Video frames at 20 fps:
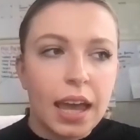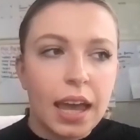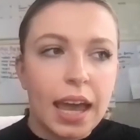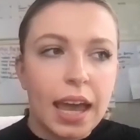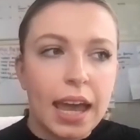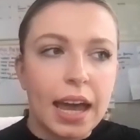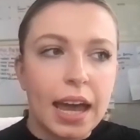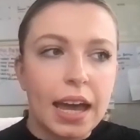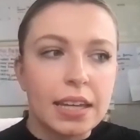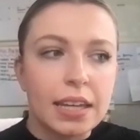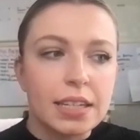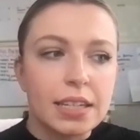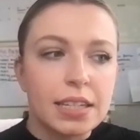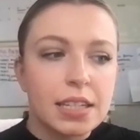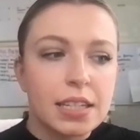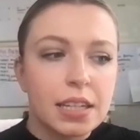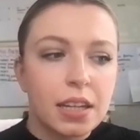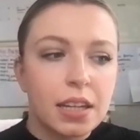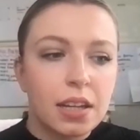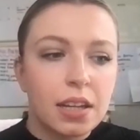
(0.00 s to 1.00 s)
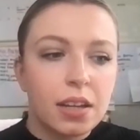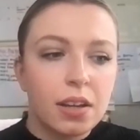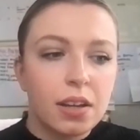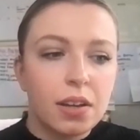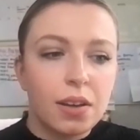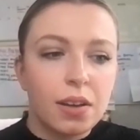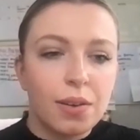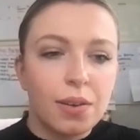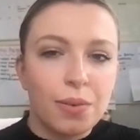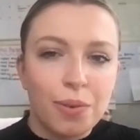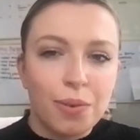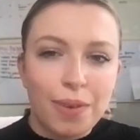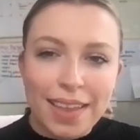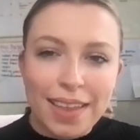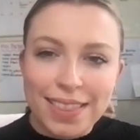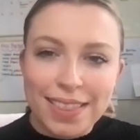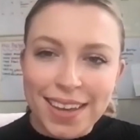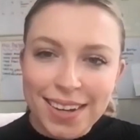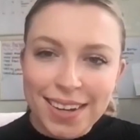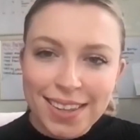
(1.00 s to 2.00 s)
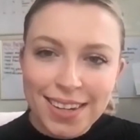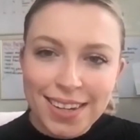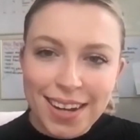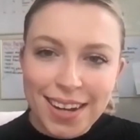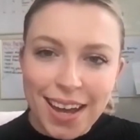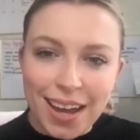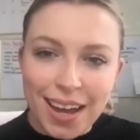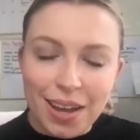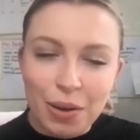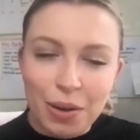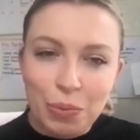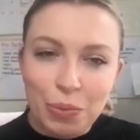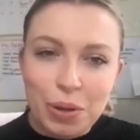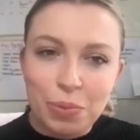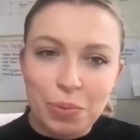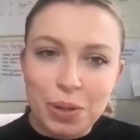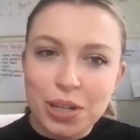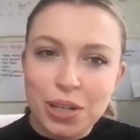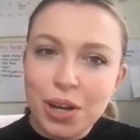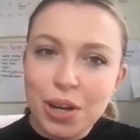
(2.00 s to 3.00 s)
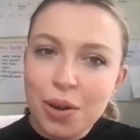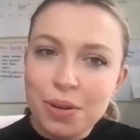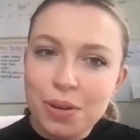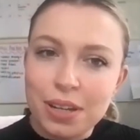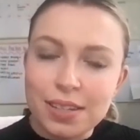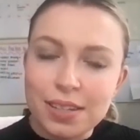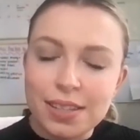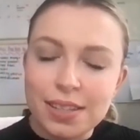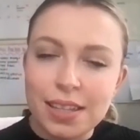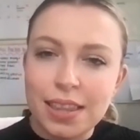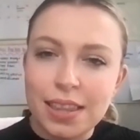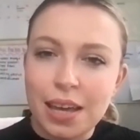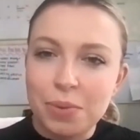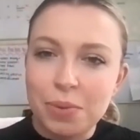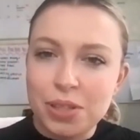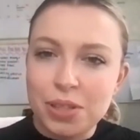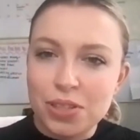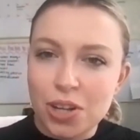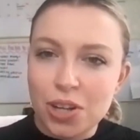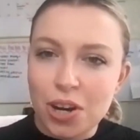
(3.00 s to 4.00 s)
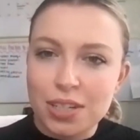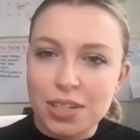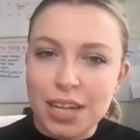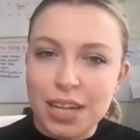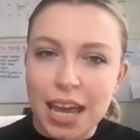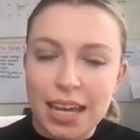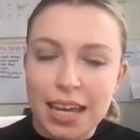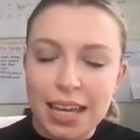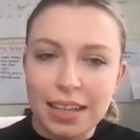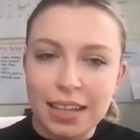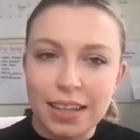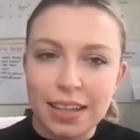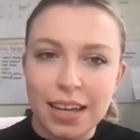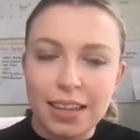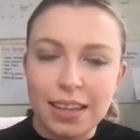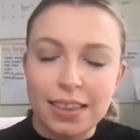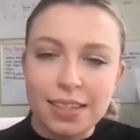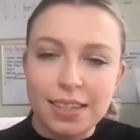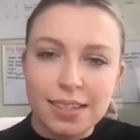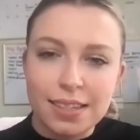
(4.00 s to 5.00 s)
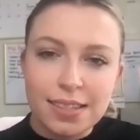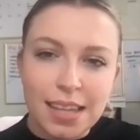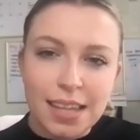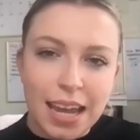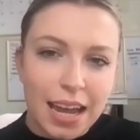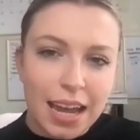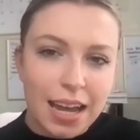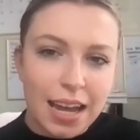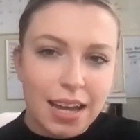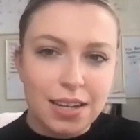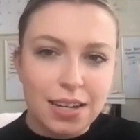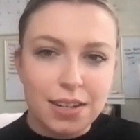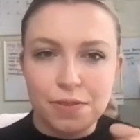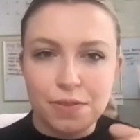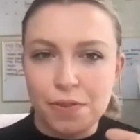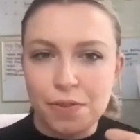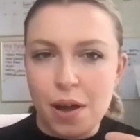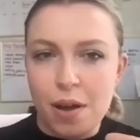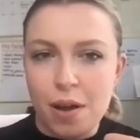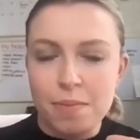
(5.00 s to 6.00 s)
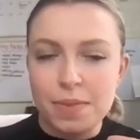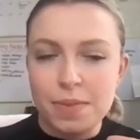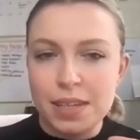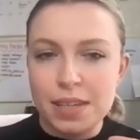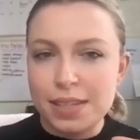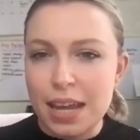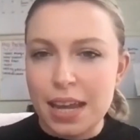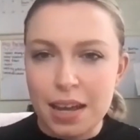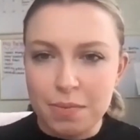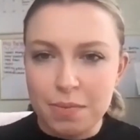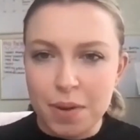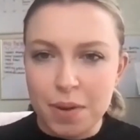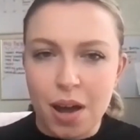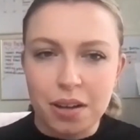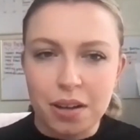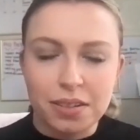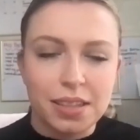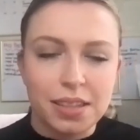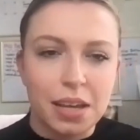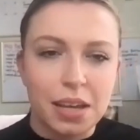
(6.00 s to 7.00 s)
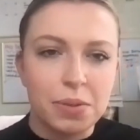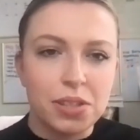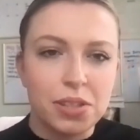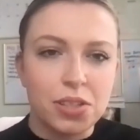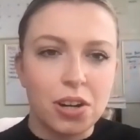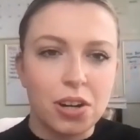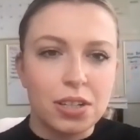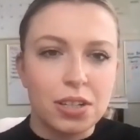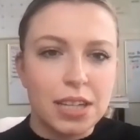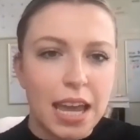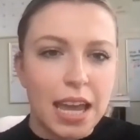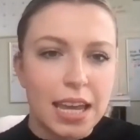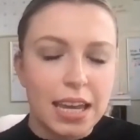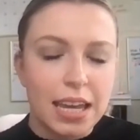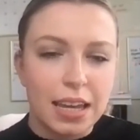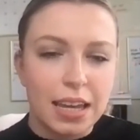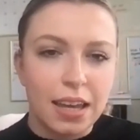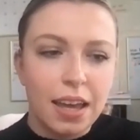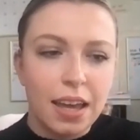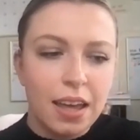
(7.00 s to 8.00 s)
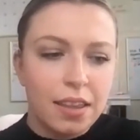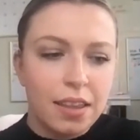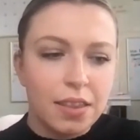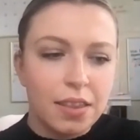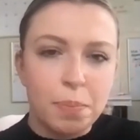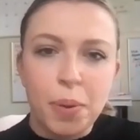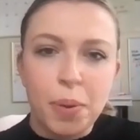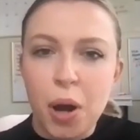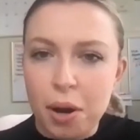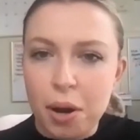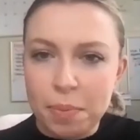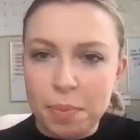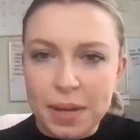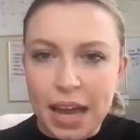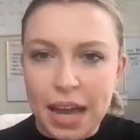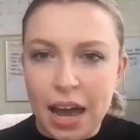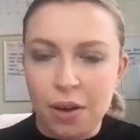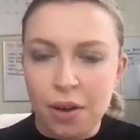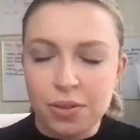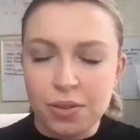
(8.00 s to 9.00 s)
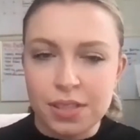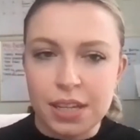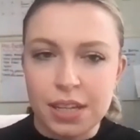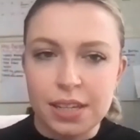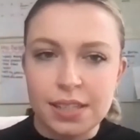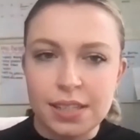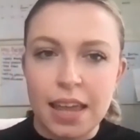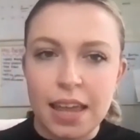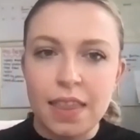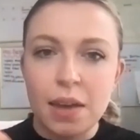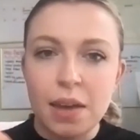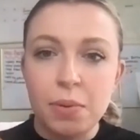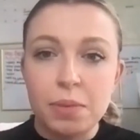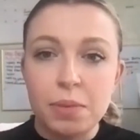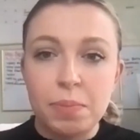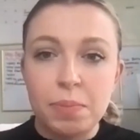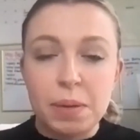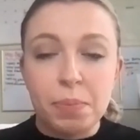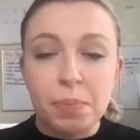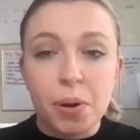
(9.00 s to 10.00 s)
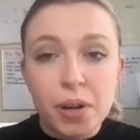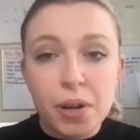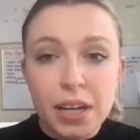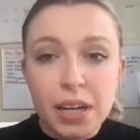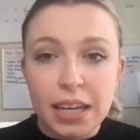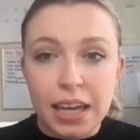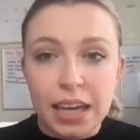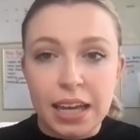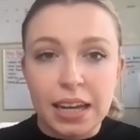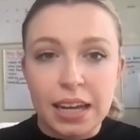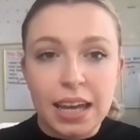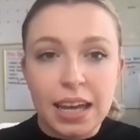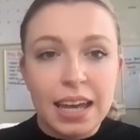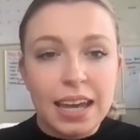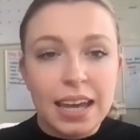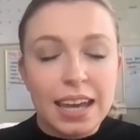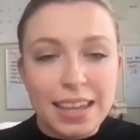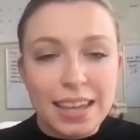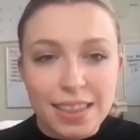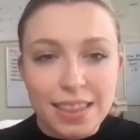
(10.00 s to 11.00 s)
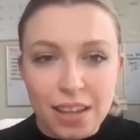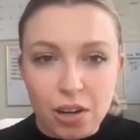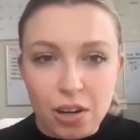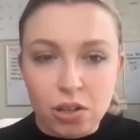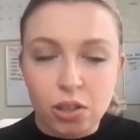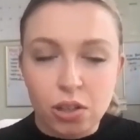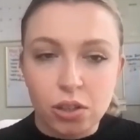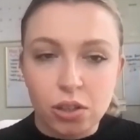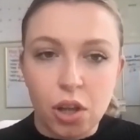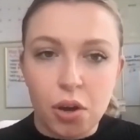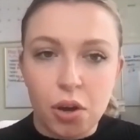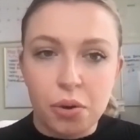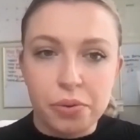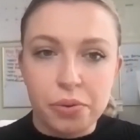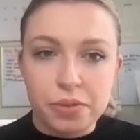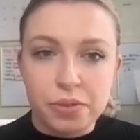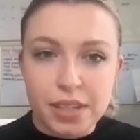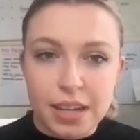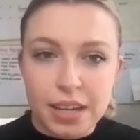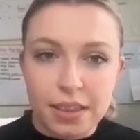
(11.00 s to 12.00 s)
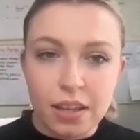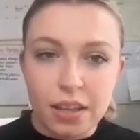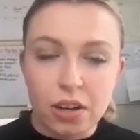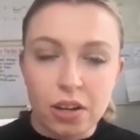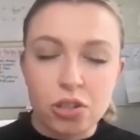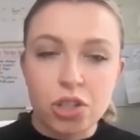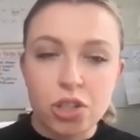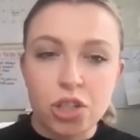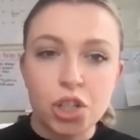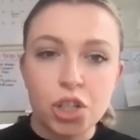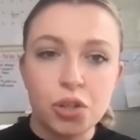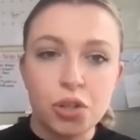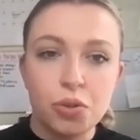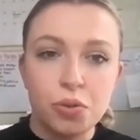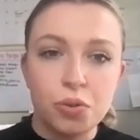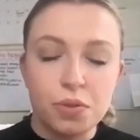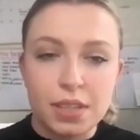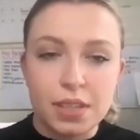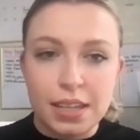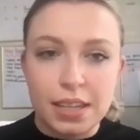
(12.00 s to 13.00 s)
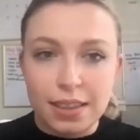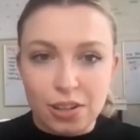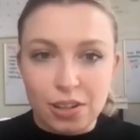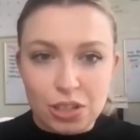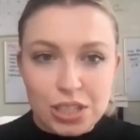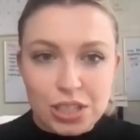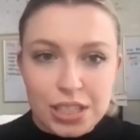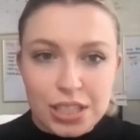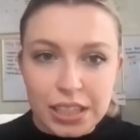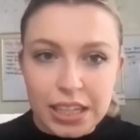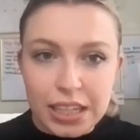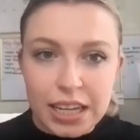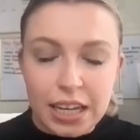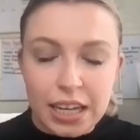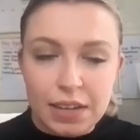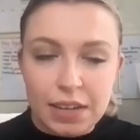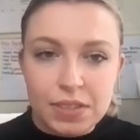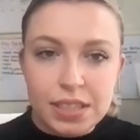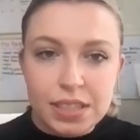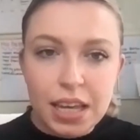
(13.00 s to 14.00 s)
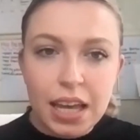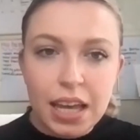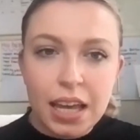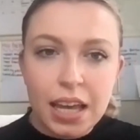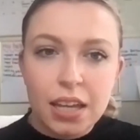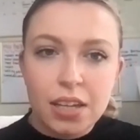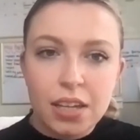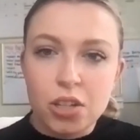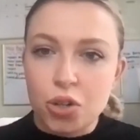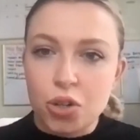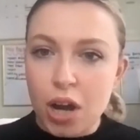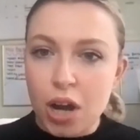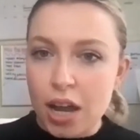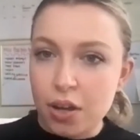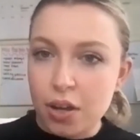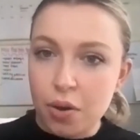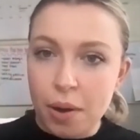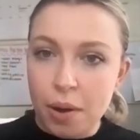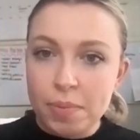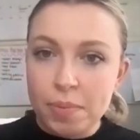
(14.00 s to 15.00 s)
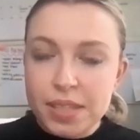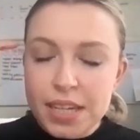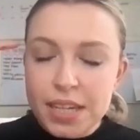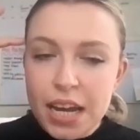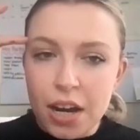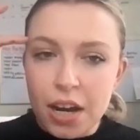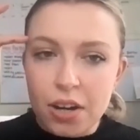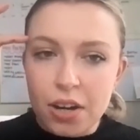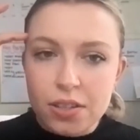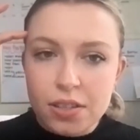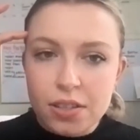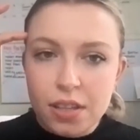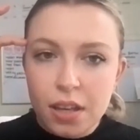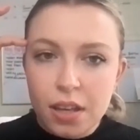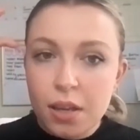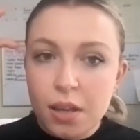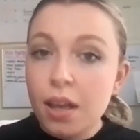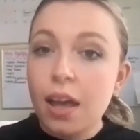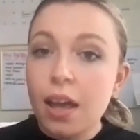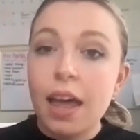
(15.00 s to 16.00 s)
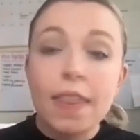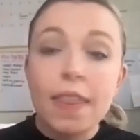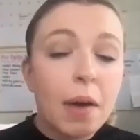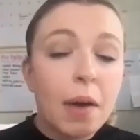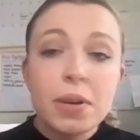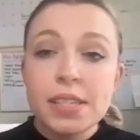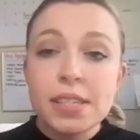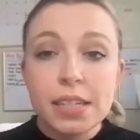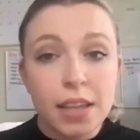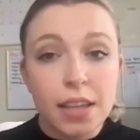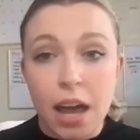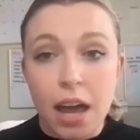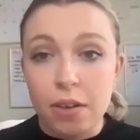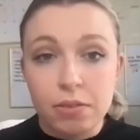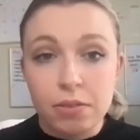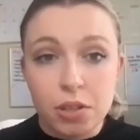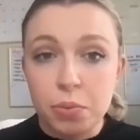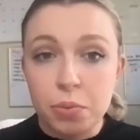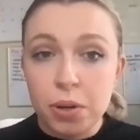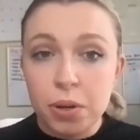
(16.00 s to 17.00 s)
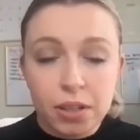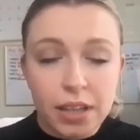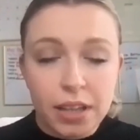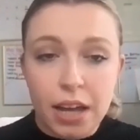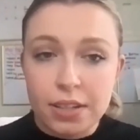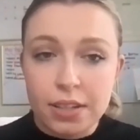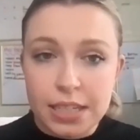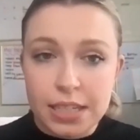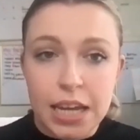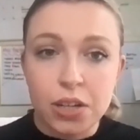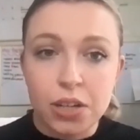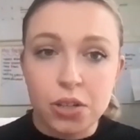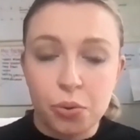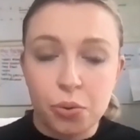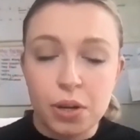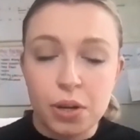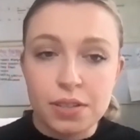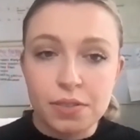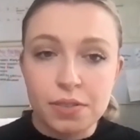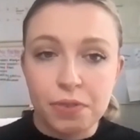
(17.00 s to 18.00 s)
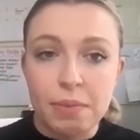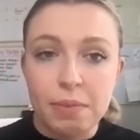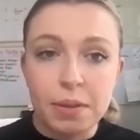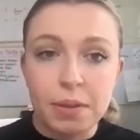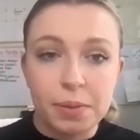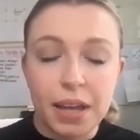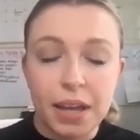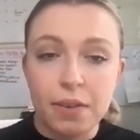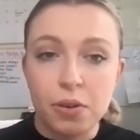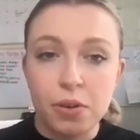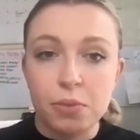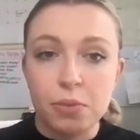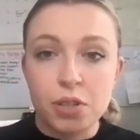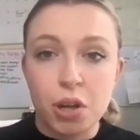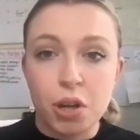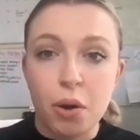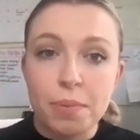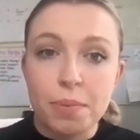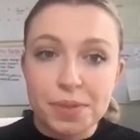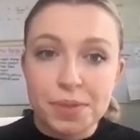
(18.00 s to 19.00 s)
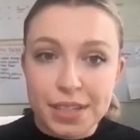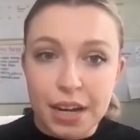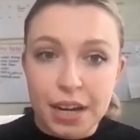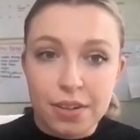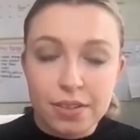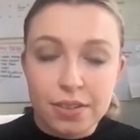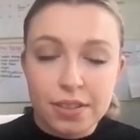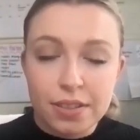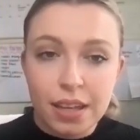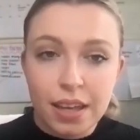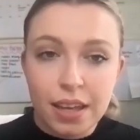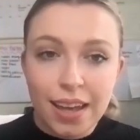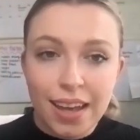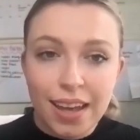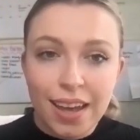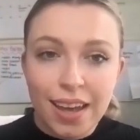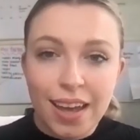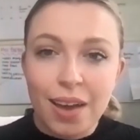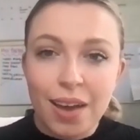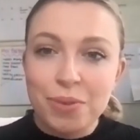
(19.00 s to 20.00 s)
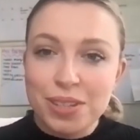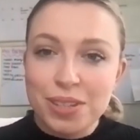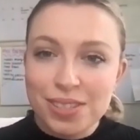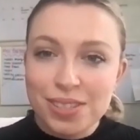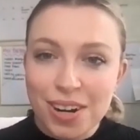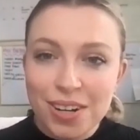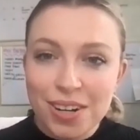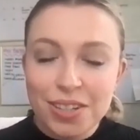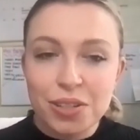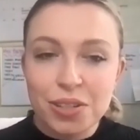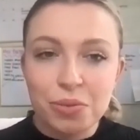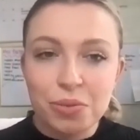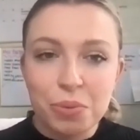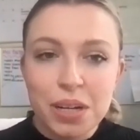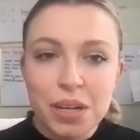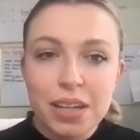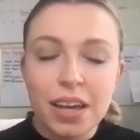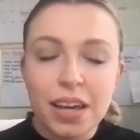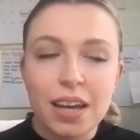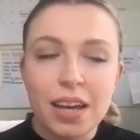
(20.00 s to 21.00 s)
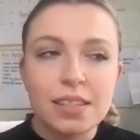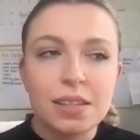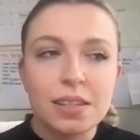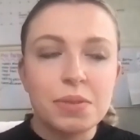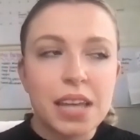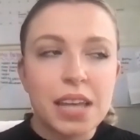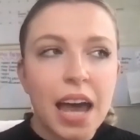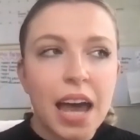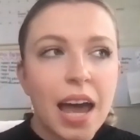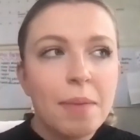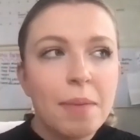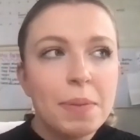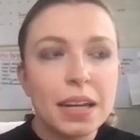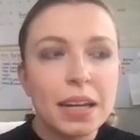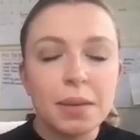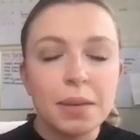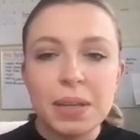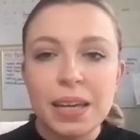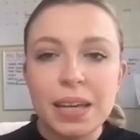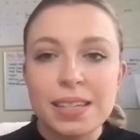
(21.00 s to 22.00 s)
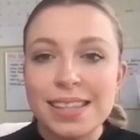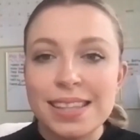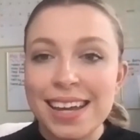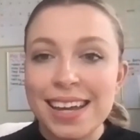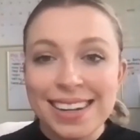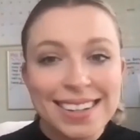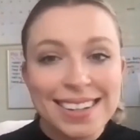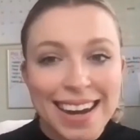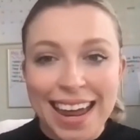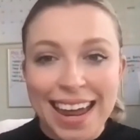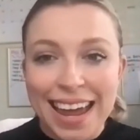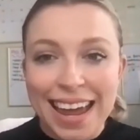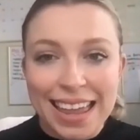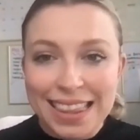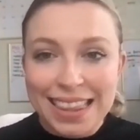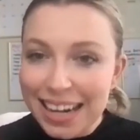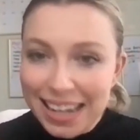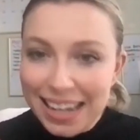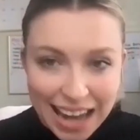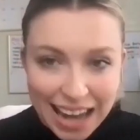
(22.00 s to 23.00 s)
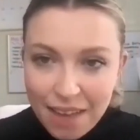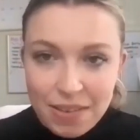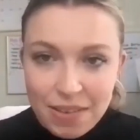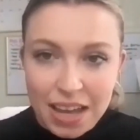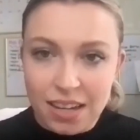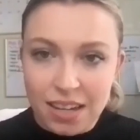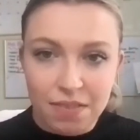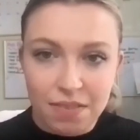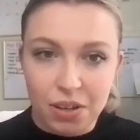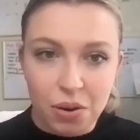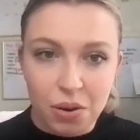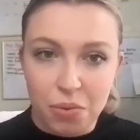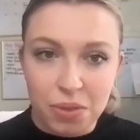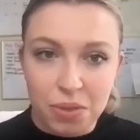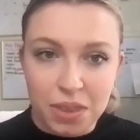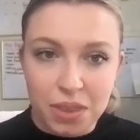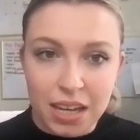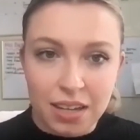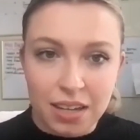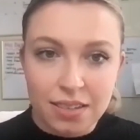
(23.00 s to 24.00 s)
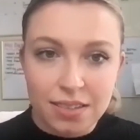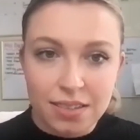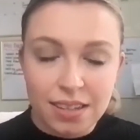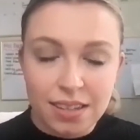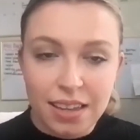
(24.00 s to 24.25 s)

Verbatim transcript: And at the end of the night, we would notice that they would start taking like the sand from the sandbox. They would start taking the Barbie houses and they would be putting it in their clothes, in their shoes, in their sleeves to try and go upstairs. And that wasn't allowed. You weren't allowed to take toys from the playroom to go upstairs. Okay. And to realize it was happening because they didn't they didn't have any of their own things.